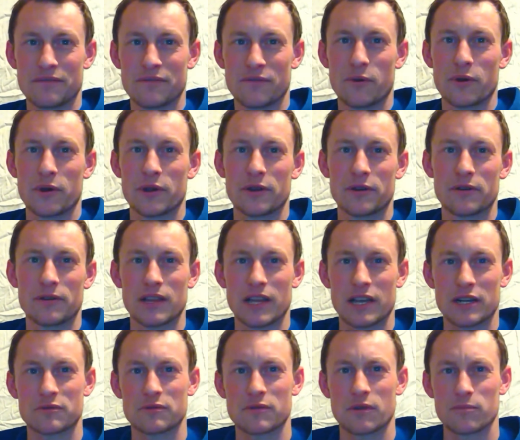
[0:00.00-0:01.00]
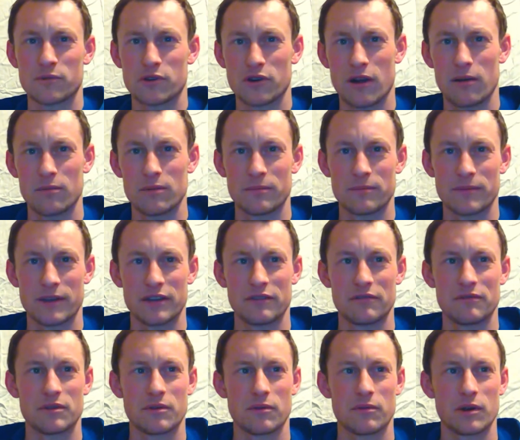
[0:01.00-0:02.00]
for your electrical problem and
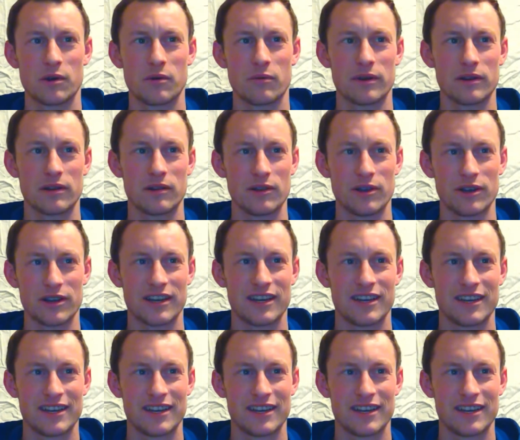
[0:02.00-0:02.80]
you don't know where to look.